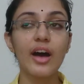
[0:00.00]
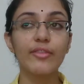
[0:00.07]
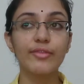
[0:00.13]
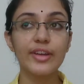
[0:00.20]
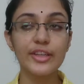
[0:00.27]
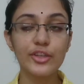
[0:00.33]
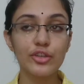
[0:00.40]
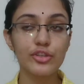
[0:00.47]

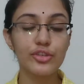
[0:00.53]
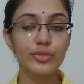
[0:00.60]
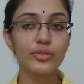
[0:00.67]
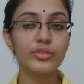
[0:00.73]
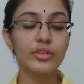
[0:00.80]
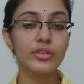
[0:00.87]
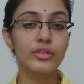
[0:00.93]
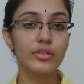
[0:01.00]
when you
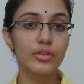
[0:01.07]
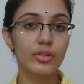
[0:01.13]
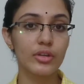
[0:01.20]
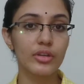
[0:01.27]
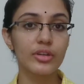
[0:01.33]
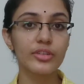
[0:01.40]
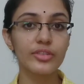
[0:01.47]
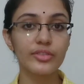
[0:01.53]
choose a
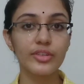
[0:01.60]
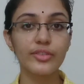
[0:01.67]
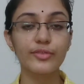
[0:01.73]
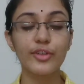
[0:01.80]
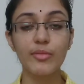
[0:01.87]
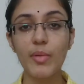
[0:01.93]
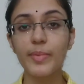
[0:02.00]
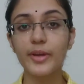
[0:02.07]
course
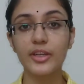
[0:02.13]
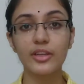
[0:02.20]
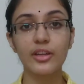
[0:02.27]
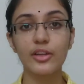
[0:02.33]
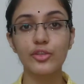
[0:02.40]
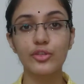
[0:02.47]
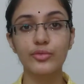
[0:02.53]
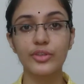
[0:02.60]
from a
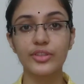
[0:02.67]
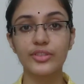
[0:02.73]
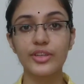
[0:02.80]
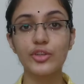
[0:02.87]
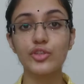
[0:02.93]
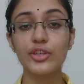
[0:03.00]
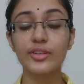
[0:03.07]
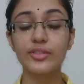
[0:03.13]
particular
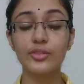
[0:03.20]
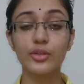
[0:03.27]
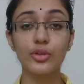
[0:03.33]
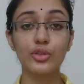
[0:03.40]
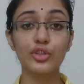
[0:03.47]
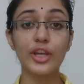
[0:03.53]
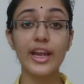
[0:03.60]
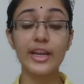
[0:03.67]
university, just go
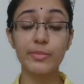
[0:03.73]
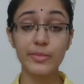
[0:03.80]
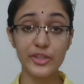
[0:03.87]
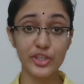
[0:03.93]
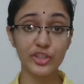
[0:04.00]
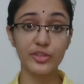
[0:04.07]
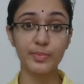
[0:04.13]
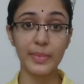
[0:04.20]
to the
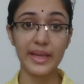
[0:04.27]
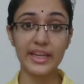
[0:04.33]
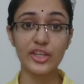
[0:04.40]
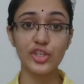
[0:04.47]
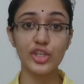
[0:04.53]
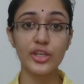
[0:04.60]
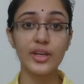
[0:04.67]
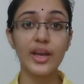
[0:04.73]
admissions
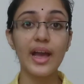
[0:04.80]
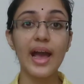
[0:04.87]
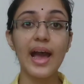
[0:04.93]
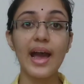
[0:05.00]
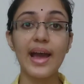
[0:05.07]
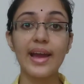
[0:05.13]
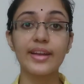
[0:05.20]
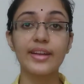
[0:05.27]
page
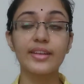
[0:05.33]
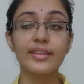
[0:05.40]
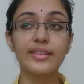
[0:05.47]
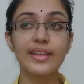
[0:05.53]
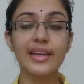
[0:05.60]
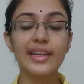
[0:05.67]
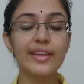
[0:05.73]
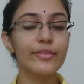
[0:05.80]
and
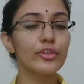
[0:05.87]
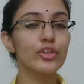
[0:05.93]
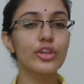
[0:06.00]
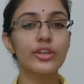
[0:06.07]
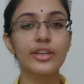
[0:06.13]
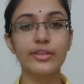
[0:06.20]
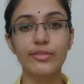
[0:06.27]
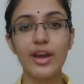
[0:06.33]
they'll give you
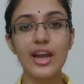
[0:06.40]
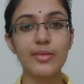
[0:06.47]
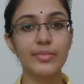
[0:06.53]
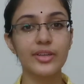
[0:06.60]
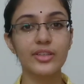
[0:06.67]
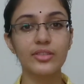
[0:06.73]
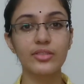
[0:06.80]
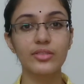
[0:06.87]
the
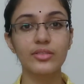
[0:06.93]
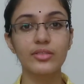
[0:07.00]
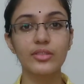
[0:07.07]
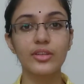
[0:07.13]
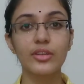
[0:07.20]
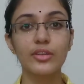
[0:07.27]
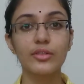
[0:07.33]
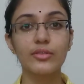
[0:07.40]
requirements
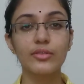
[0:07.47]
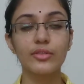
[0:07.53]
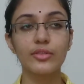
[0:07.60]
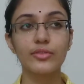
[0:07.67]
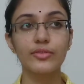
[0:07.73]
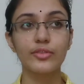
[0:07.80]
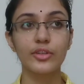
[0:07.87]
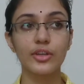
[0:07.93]

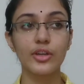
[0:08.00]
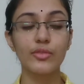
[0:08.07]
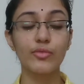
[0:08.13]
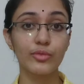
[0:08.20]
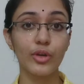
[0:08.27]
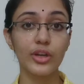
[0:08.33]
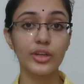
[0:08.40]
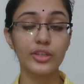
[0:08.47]
for
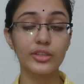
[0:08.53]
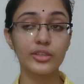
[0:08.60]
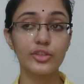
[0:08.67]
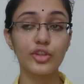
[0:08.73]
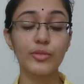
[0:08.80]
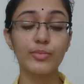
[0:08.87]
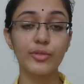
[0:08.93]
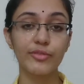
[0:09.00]
what
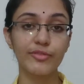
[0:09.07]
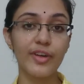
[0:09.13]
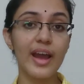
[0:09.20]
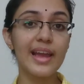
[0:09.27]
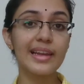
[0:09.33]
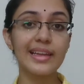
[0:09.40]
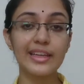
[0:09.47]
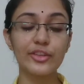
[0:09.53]
your
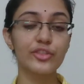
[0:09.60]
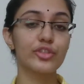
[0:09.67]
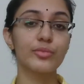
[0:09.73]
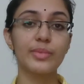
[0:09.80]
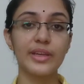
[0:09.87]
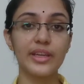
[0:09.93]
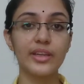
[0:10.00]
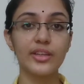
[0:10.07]
profile needs to
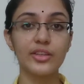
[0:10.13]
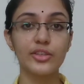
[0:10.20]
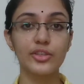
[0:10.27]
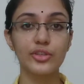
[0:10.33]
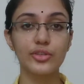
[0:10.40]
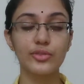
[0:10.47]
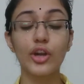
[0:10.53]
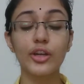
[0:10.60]
be
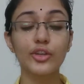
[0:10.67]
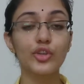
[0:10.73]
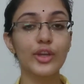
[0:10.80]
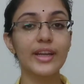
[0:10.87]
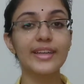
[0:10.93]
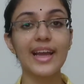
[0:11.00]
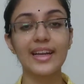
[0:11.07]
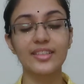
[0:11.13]
in order to
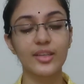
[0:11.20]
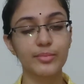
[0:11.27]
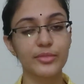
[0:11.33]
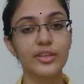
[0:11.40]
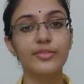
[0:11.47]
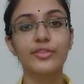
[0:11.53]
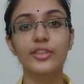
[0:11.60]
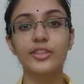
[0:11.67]
get
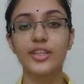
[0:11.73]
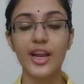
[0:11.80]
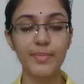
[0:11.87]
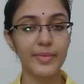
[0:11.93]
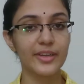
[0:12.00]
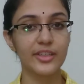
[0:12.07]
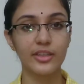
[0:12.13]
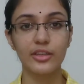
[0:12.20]
accepted for that
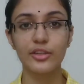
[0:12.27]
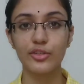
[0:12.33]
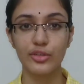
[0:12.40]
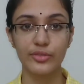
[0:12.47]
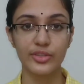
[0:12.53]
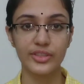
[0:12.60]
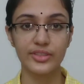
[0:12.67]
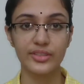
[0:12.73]
particular
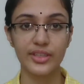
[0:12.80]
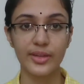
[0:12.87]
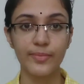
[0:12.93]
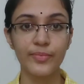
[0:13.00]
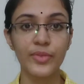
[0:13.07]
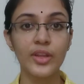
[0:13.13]
university.